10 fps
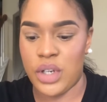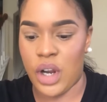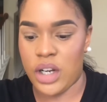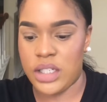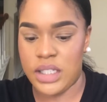
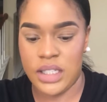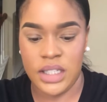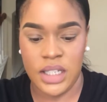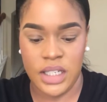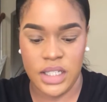
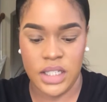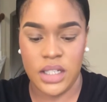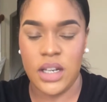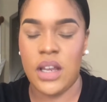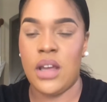
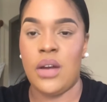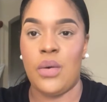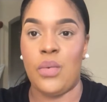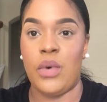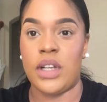Narcissist
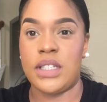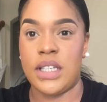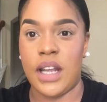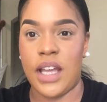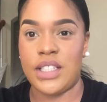
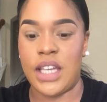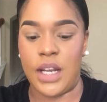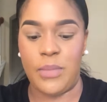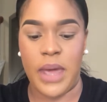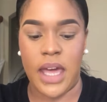Wanted
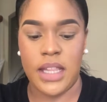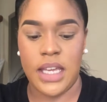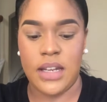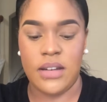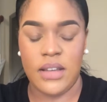eyeshadow
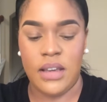palette.